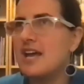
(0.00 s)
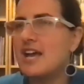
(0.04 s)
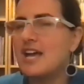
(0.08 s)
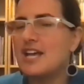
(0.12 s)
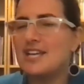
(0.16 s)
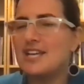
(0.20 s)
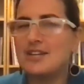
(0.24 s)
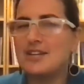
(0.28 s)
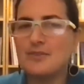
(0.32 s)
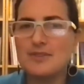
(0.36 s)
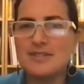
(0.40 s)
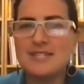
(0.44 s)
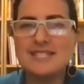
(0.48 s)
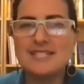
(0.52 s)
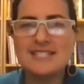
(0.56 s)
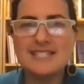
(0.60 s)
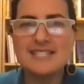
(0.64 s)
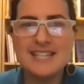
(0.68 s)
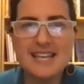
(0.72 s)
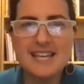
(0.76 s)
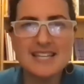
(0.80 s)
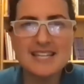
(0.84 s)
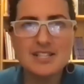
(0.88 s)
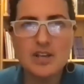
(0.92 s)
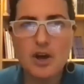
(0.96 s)
you know, the
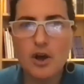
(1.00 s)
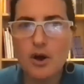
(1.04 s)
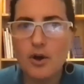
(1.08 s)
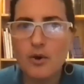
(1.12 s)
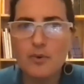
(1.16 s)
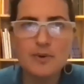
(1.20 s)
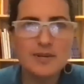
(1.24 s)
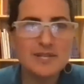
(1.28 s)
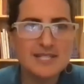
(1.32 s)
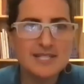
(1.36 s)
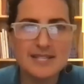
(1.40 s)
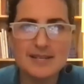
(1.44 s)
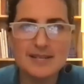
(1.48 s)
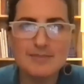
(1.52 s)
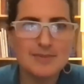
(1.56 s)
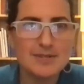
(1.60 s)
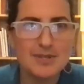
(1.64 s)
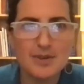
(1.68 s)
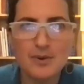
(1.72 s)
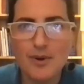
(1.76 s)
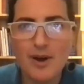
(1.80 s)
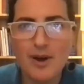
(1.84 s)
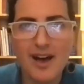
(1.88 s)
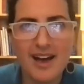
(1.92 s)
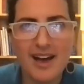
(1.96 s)
stakes always seem
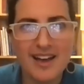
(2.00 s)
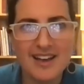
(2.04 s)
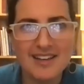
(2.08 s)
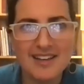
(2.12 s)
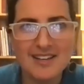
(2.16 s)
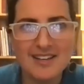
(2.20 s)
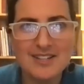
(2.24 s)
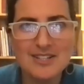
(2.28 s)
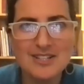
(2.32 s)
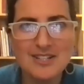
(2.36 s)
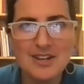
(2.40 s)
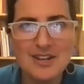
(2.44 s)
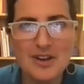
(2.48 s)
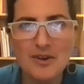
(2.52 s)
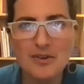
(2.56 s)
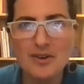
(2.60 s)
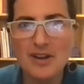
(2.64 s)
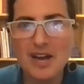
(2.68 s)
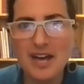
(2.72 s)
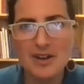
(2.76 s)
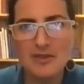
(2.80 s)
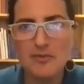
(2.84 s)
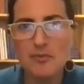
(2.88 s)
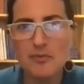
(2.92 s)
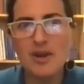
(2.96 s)
so high, you know,
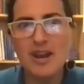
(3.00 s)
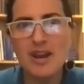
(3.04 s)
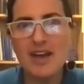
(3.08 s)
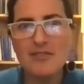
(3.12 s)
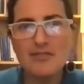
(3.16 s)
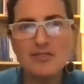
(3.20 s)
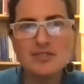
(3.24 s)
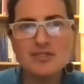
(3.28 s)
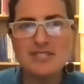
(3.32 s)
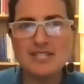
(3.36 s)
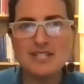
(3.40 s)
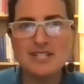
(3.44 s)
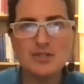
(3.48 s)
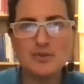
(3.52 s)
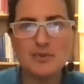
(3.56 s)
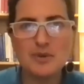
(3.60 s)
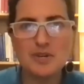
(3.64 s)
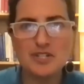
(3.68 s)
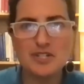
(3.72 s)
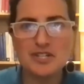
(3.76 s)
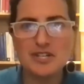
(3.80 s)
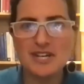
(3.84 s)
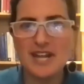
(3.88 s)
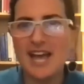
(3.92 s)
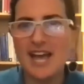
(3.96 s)
kind of whatever
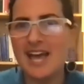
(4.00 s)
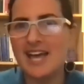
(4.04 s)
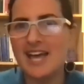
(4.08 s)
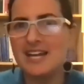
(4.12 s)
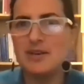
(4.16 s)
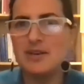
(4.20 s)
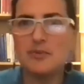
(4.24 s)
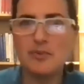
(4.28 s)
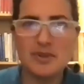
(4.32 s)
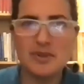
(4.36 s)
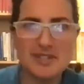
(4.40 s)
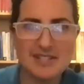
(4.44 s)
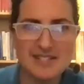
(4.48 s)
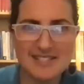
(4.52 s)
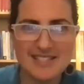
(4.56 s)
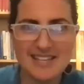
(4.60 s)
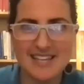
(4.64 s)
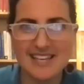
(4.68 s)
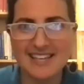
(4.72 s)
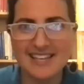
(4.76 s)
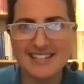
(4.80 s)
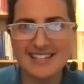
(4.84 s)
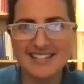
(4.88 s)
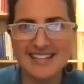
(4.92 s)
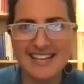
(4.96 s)
situation anyone is
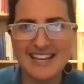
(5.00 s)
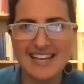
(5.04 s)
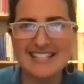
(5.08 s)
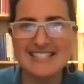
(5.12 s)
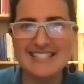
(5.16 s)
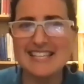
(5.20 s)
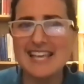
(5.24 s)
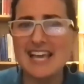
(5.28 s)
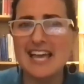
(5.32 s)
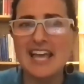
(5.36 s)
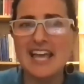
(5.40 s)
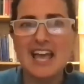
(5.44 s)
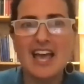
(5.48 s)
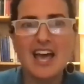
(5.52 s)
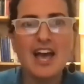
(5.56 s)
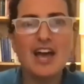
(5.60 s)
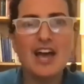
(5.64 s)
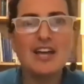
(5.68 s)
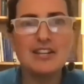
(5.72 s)
in, it's like,